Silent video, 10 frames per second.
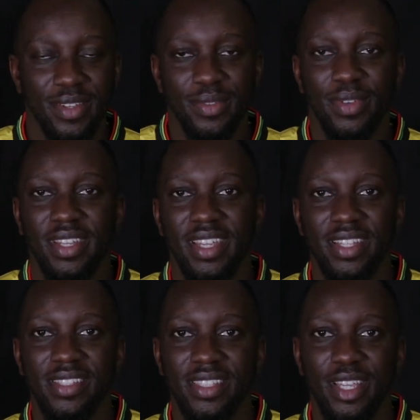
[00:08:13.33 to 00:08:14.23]
When I
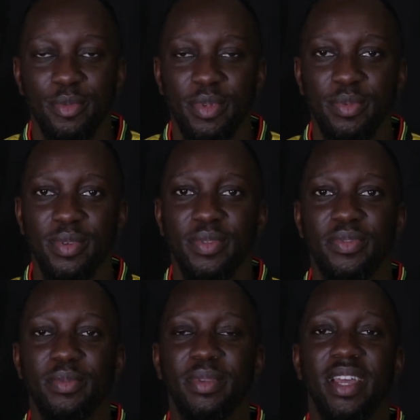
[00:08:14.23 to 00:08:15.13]
tell people I'm
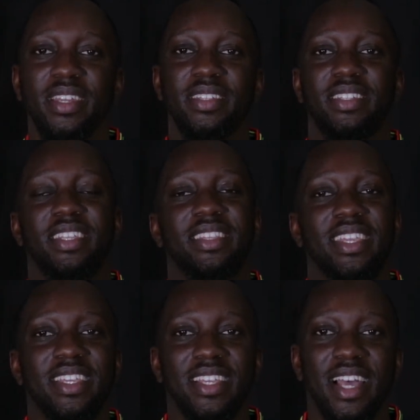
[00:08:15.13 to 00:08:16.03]
from Ghana, they
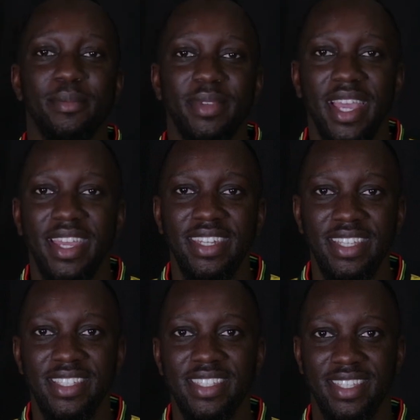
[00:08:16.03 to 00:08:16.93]
think I'm
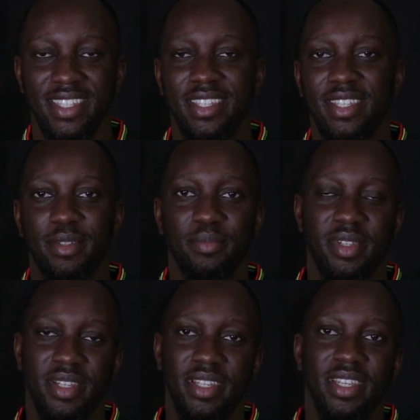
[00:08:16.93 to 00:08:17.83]
Guyanese.
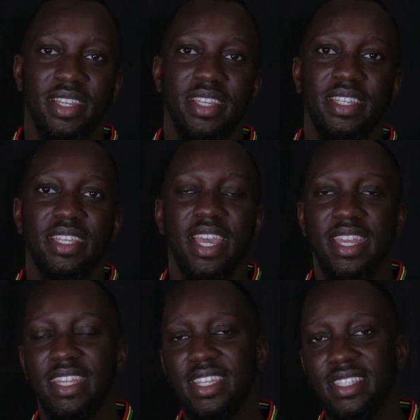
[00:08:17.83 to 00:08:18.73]
But
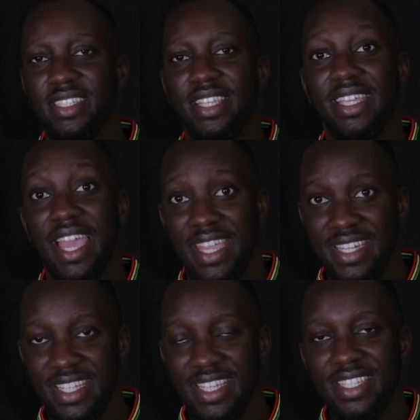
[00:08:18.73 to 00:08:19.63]

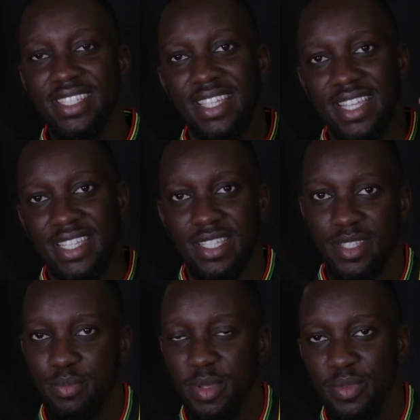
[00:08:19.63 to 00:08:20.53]
Guyanese is
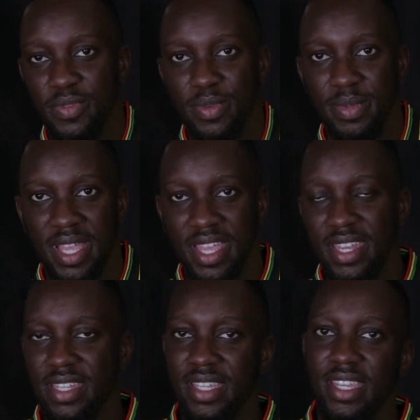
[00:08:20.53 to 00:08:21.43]
people from
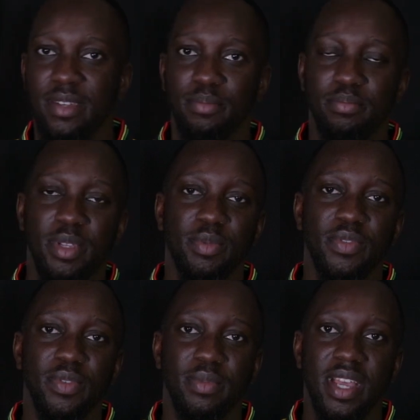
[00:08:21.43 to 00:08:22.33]
Guyana, and people
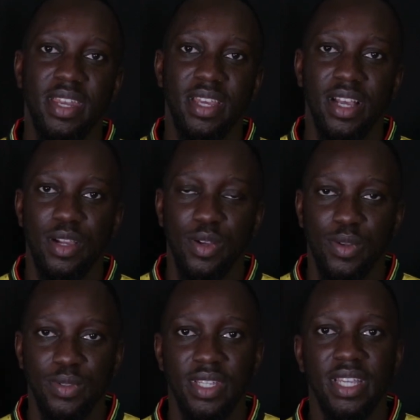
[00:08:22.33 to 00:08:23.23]
from Ghana are
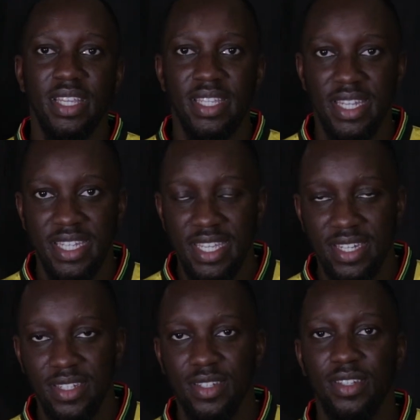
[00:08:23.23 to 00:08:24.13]
called Ghanaian,
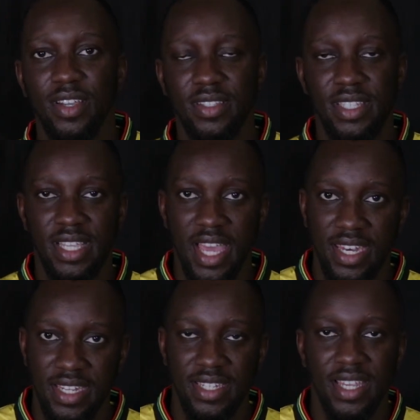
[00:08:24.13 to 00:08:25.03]
not
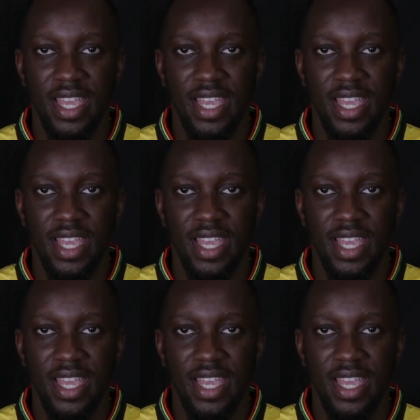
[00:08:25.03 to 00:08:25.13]
Ghanan.